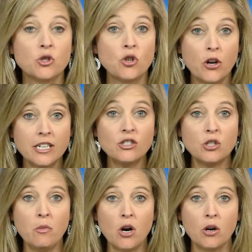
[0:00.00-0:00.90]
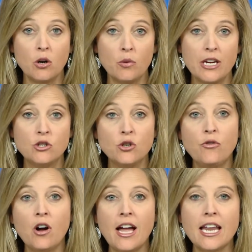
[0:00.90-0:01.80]
starting tomorrow in
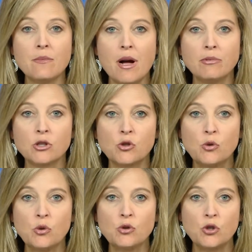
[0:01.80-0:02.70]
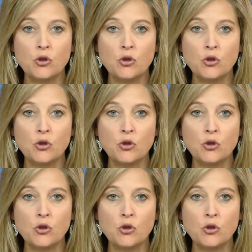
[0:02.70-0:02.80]
Duval County Public Schools,